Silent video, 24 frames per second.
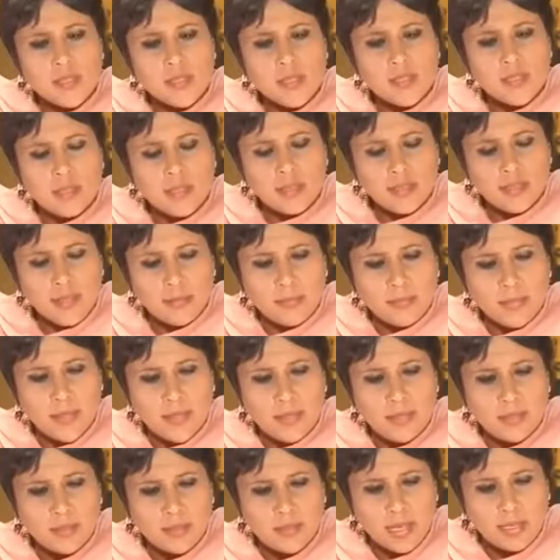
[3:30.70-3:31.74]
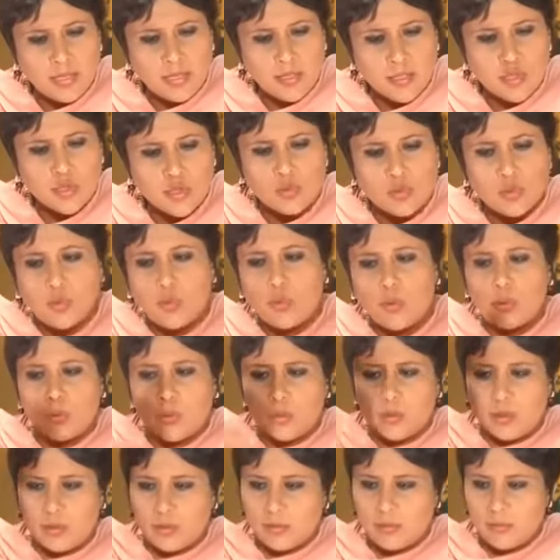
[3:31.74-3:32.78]
does it, something that is
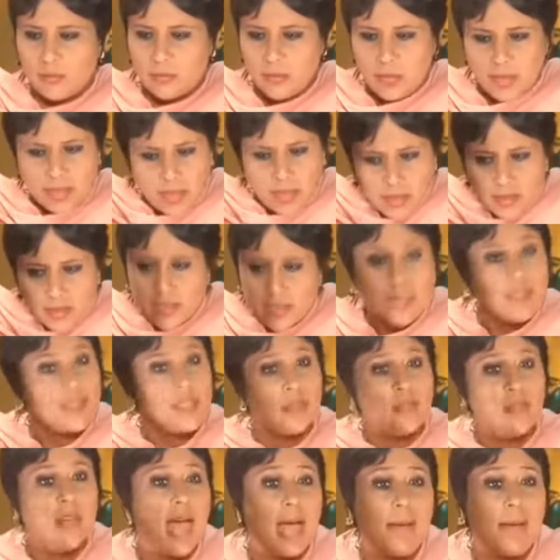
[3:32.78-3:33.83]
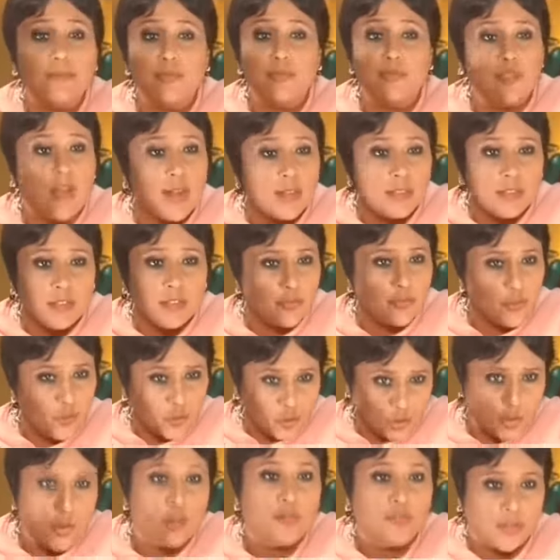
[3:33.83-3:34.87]
so, in a sense, even abstract and
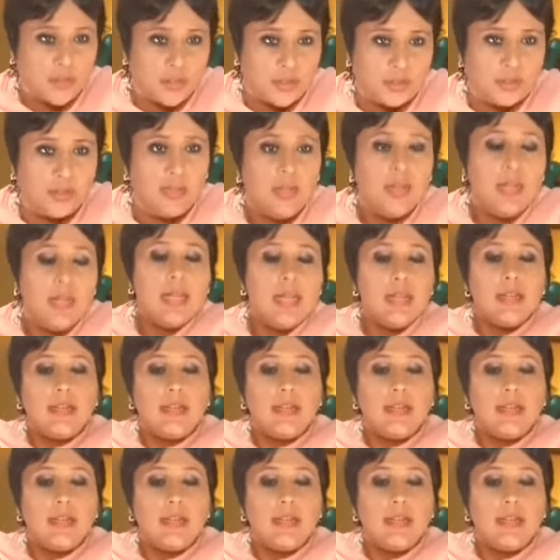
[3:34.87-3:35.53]
philosophical,